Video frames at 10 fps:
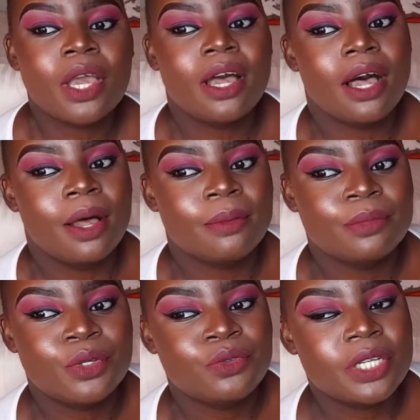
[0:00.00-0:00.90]

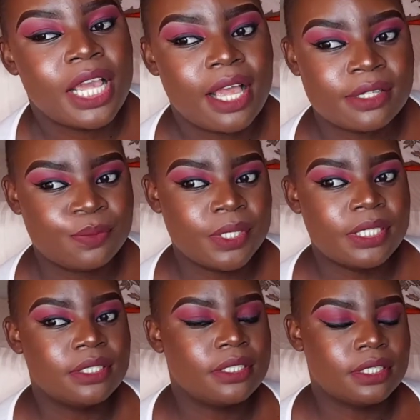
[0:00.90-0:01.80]
It really has
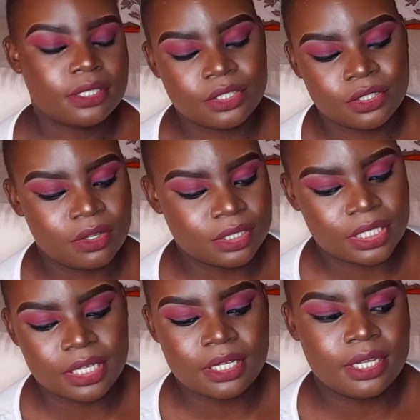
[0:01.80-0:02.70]
been such a long
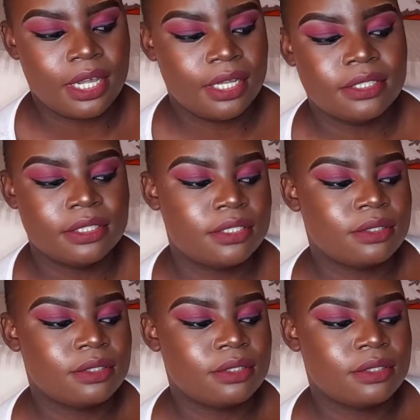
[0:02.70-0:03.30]
day, and